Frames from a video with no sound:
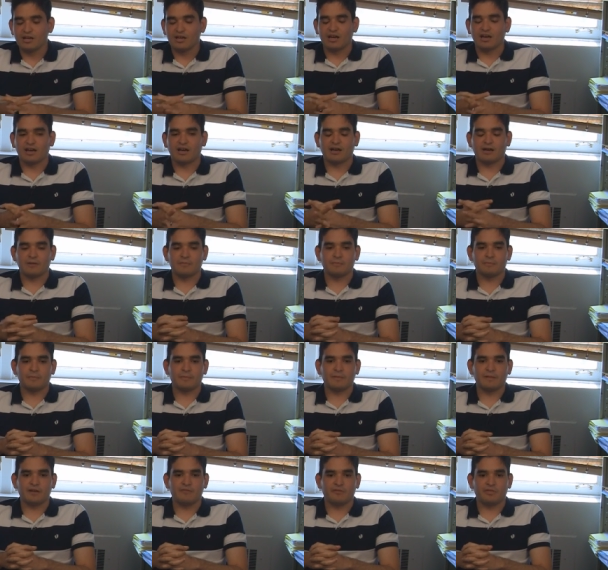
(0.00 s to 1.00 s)
Um,
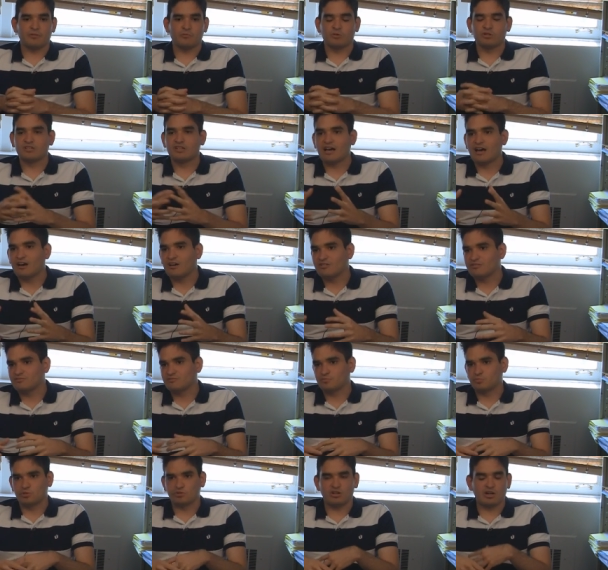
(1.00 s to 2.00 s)
everything went
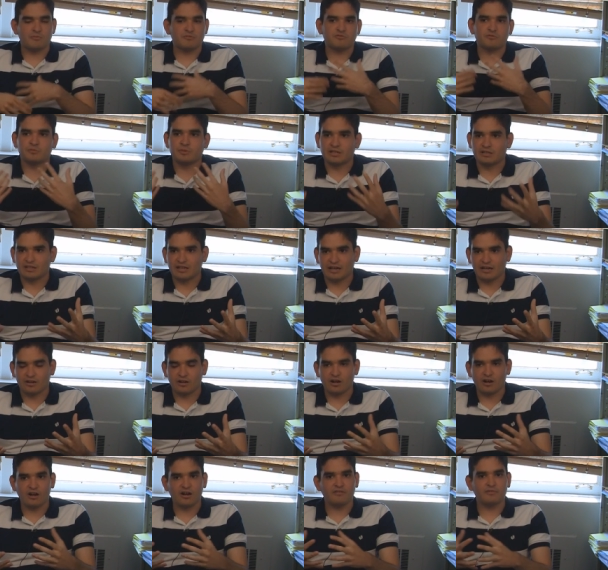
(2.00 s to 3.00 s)
down, programmers were being laid
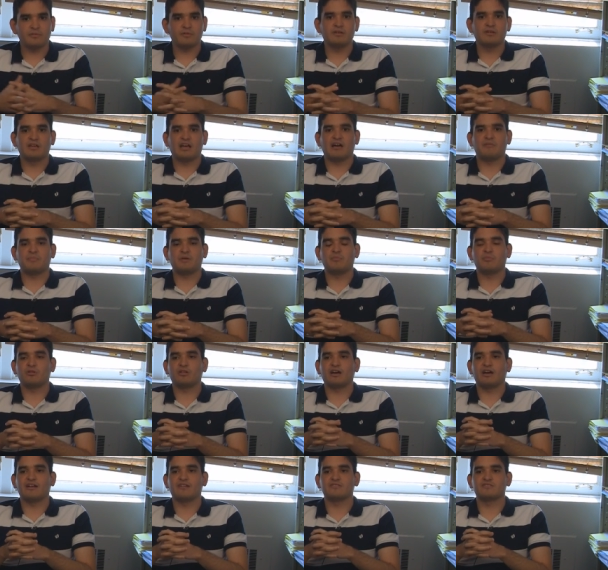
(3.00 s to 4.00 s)
off, and people
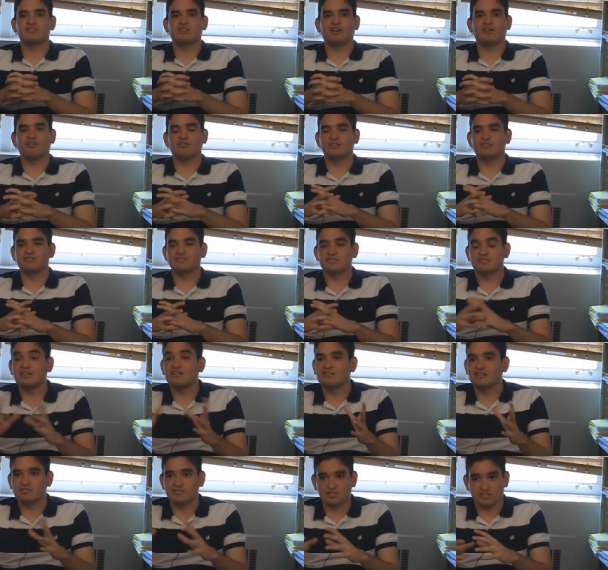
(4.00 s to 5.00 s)
kind of say, oh, this is
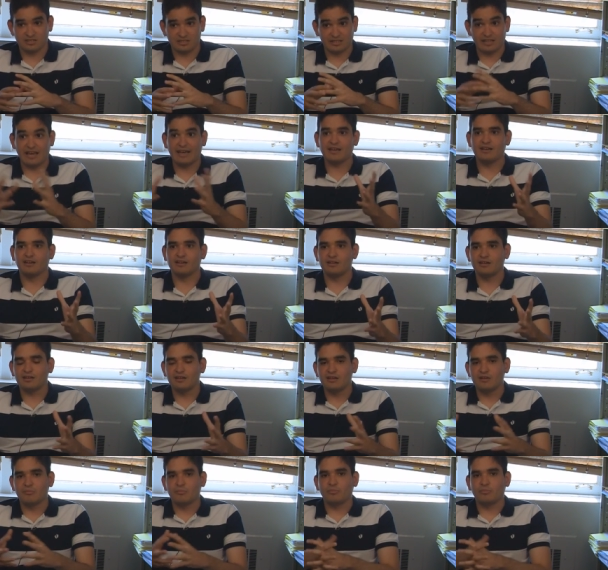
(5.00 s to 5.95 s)
it, it's the end.